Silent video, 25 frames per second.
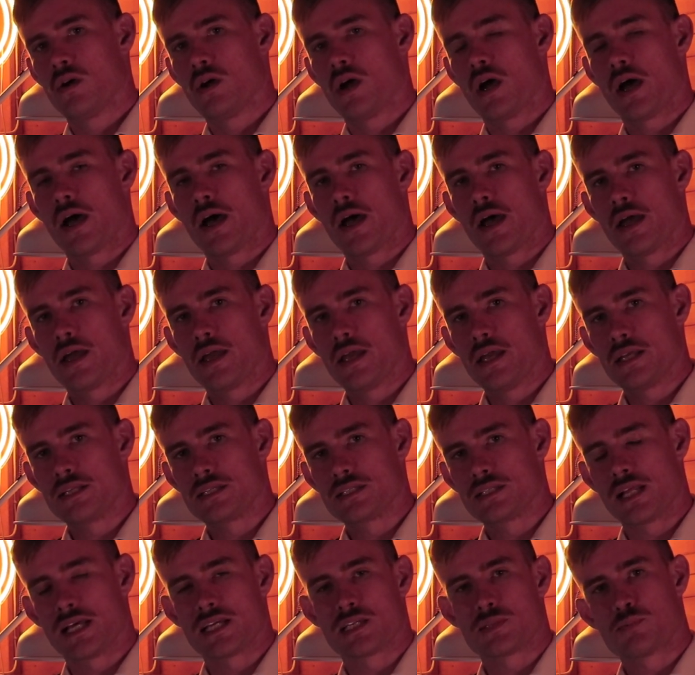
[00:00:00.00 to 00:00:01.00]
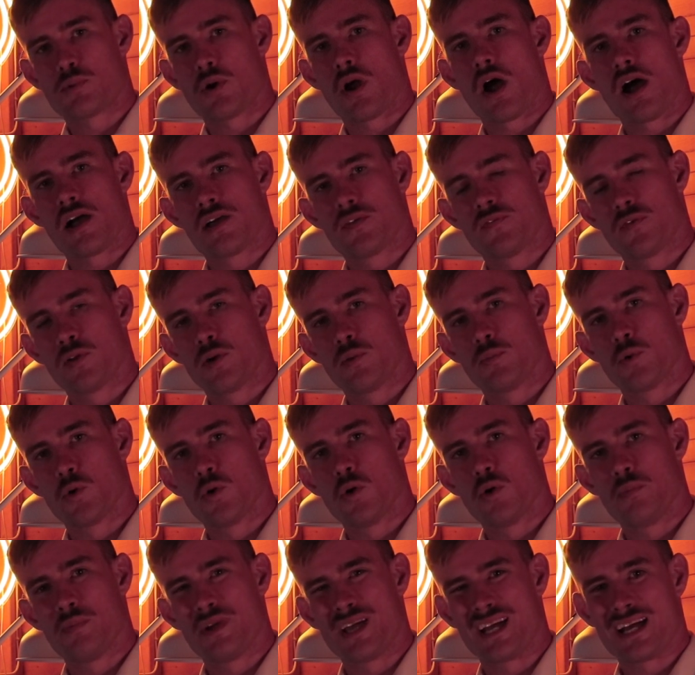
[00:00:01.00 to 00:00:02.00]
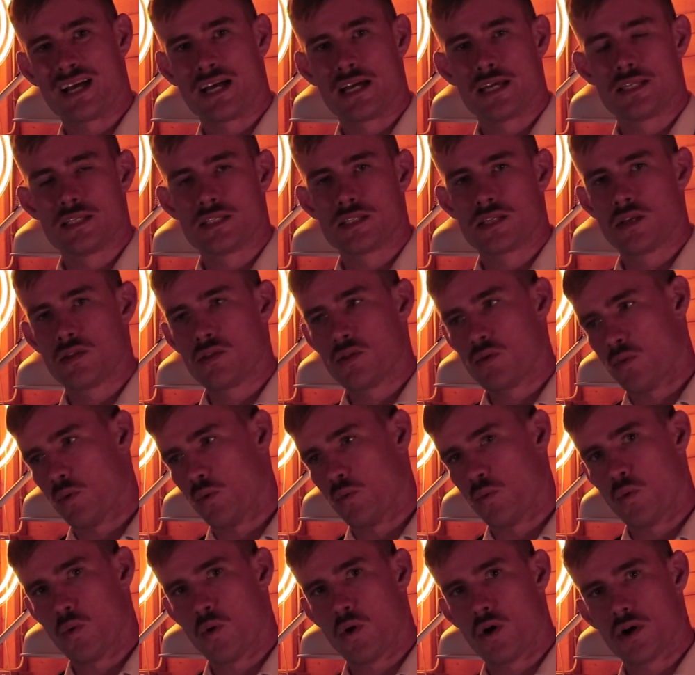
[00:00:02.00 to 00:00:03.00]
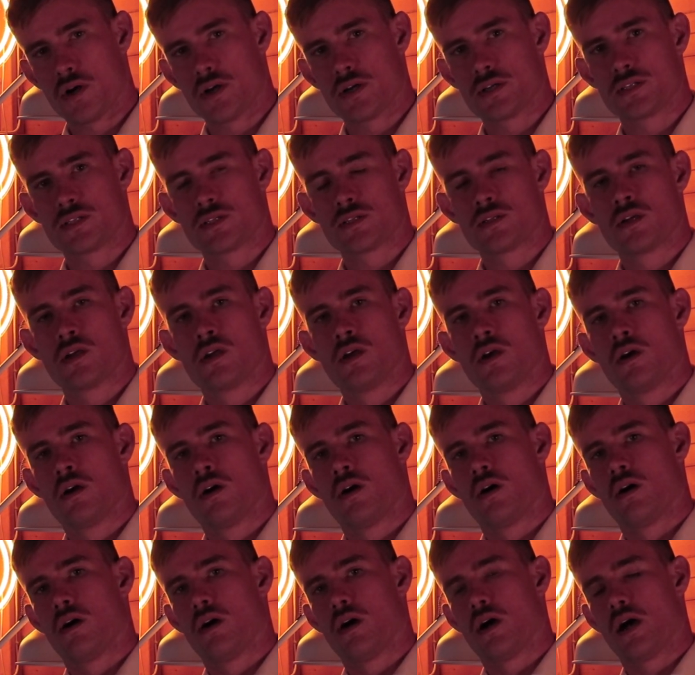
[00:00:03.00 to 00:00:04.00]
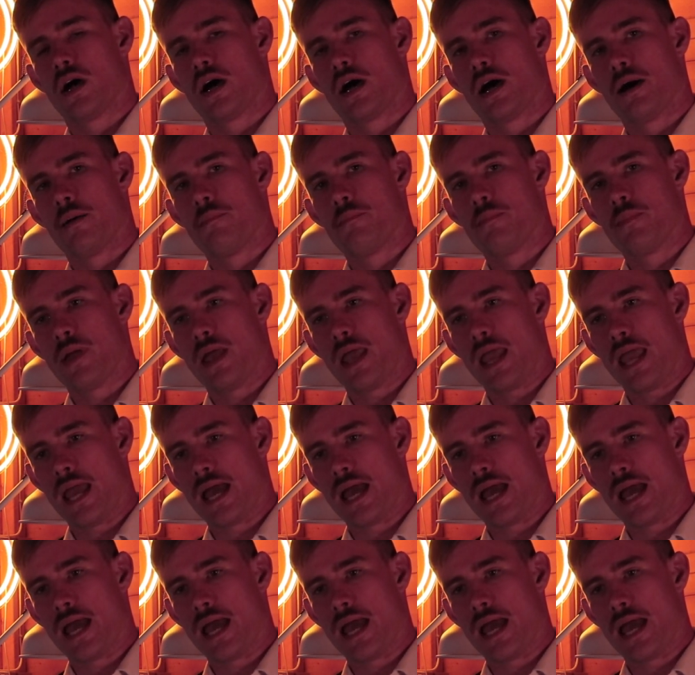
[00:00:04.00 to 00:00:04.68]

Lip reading: It's less profitable because the rewards are